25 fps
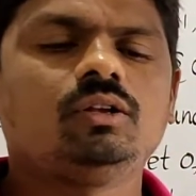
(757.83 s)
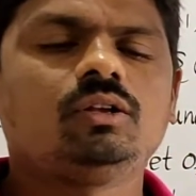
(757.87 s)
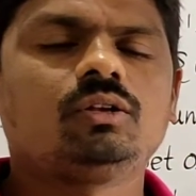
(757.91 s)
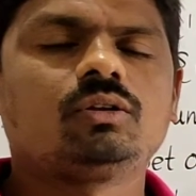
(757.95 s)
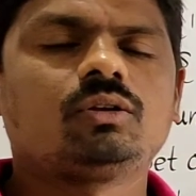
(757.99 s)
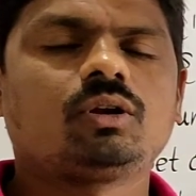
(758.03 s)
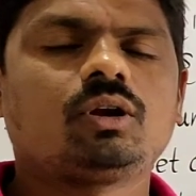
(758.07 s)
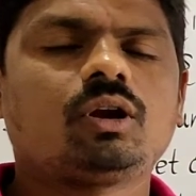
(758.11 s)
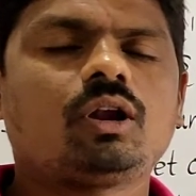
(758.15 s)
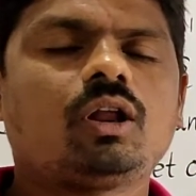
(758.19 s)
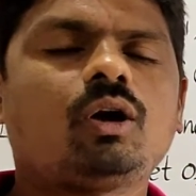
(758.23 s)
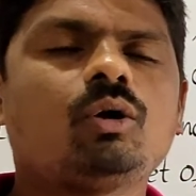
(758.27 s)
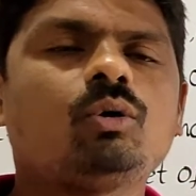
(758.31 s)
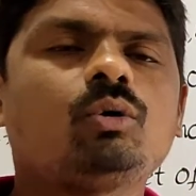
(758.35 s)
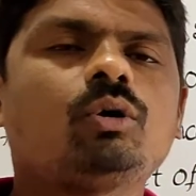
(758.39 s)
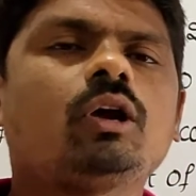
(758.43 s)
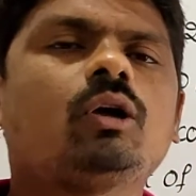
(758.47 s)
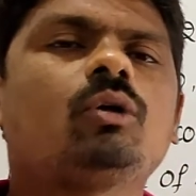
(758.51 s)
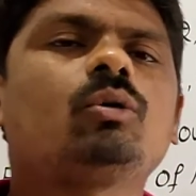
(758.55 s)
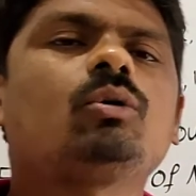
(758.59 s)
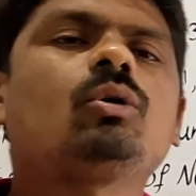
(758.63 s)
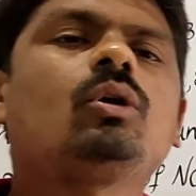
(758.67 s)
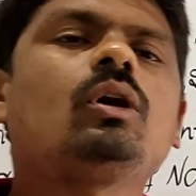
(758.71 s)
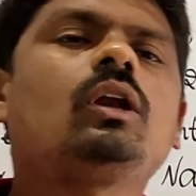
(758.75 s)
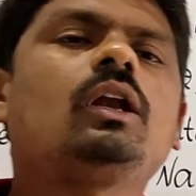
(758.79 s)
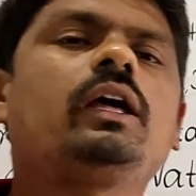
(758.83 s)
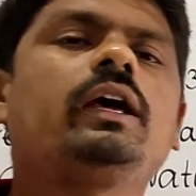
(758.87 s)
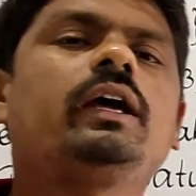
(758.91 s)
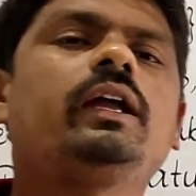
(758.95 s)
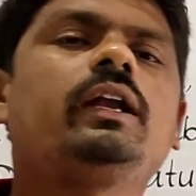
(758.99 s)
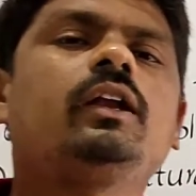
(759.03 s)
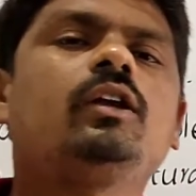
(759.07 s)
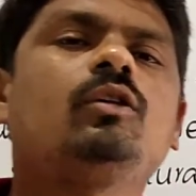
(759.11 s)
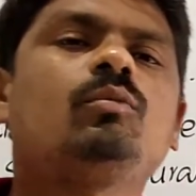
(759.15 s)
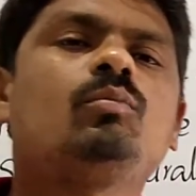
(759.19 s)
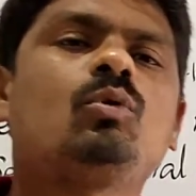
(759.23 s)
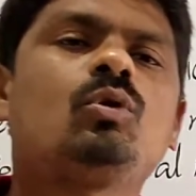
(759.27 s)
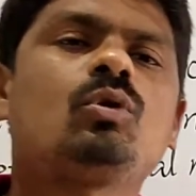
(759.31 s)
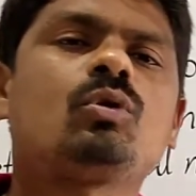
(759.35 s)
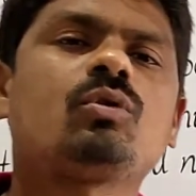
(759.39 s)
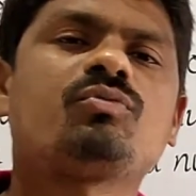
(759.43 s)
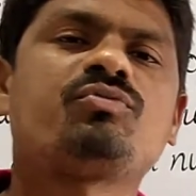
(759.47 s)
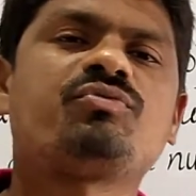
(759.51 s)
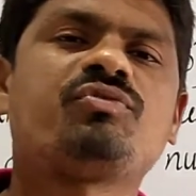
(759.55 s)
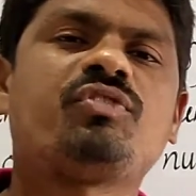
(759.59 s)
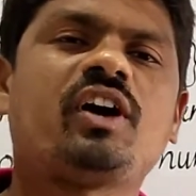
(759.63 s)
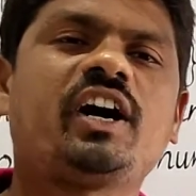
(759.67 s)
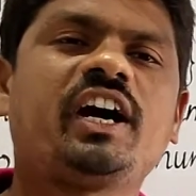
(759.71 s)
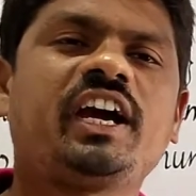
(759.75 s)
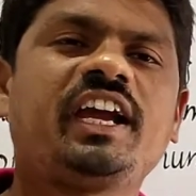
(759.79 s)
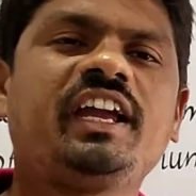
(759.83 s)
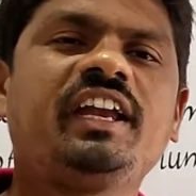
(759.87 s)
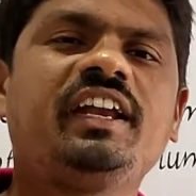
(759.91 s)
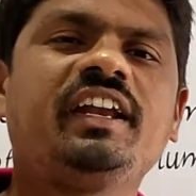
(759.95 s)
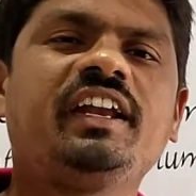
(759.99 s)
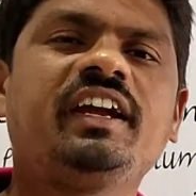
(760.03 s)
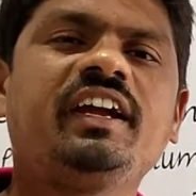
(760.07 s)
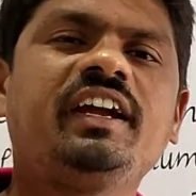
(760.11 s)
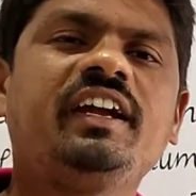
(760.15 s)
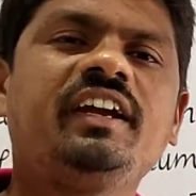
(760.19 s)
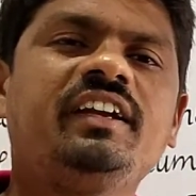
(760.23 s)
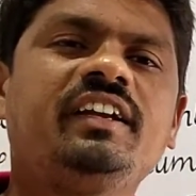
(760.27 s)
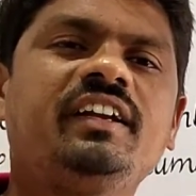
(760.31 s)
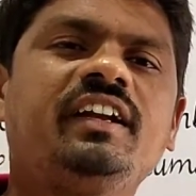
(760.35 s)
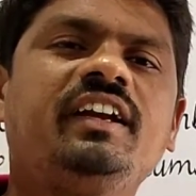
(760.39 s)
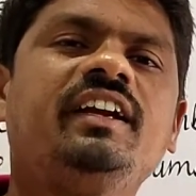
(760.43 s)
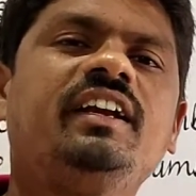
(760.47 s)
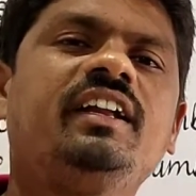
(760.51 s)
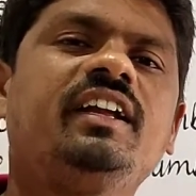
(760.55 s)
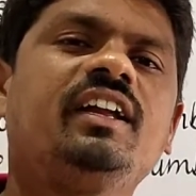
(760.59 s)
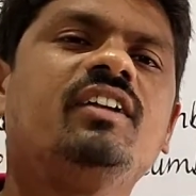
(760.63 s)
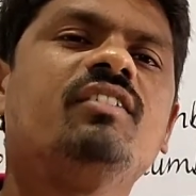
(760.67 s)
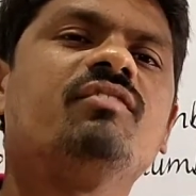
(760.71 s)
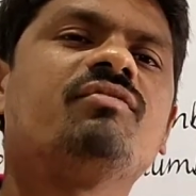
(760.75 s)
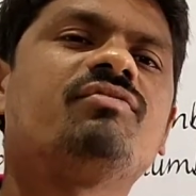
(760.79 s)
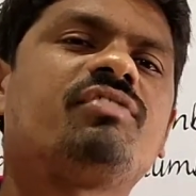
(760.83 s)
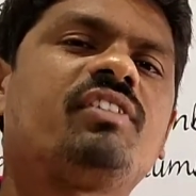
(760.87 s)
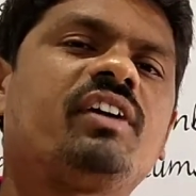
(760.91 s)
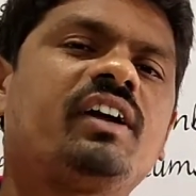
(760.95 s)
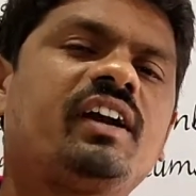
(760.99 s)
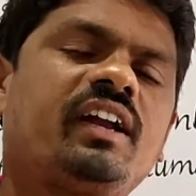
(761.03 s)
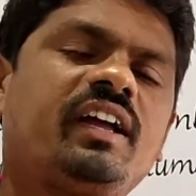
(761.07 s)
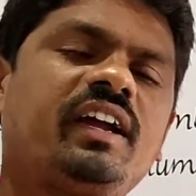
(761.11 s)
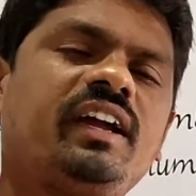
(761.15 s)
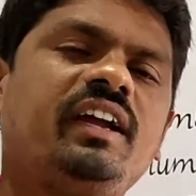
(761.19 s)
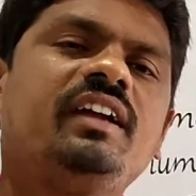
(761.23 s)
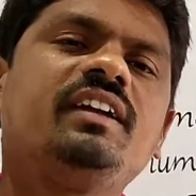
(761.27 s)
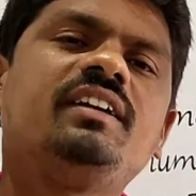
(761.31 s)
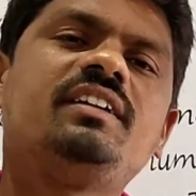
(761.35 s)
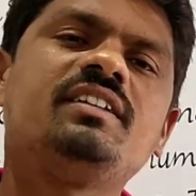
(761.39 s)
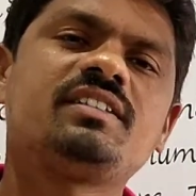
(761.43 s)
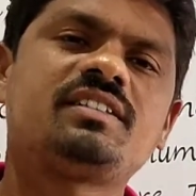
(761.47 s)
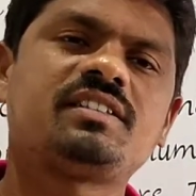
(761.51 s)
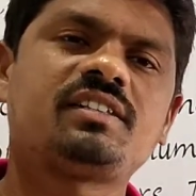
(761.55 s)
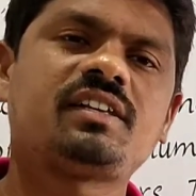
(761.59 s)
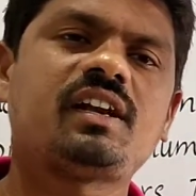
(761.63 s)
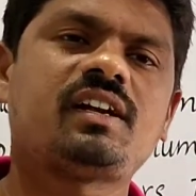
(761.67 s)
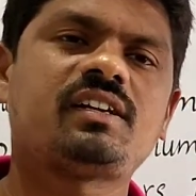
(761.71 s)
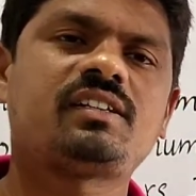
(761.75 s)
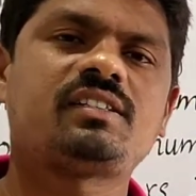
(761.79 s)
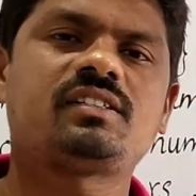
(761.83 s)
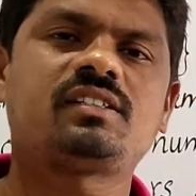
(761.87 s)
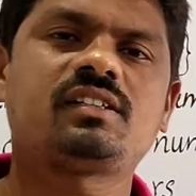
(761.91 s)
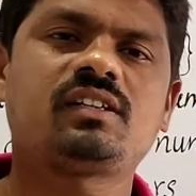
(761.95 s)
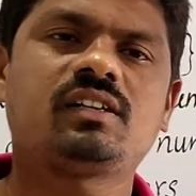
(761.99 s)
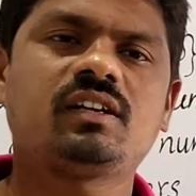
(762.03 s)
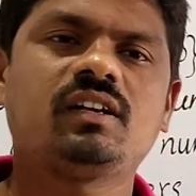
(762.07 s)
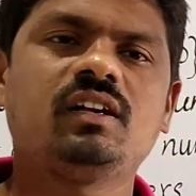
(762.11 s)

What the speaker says: So now we have to learn about finite and infinite sets.